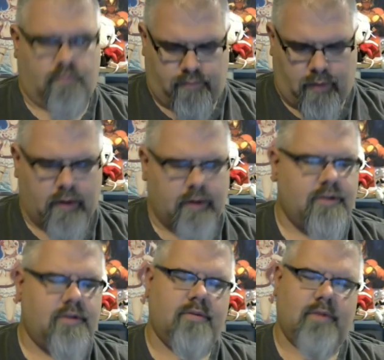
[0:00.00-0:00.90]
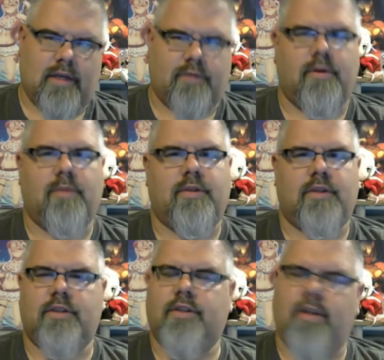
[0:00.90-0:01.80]
Barst, that's
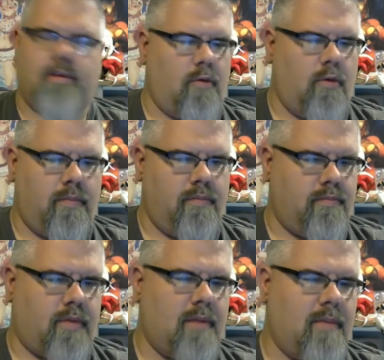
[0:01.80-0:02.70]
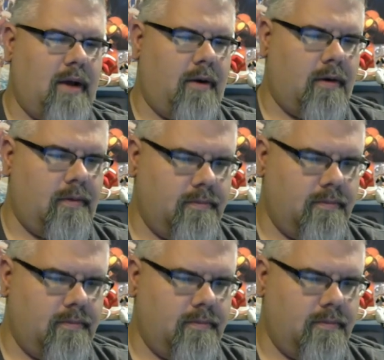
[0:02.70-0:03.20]
reposition and won't break my heart.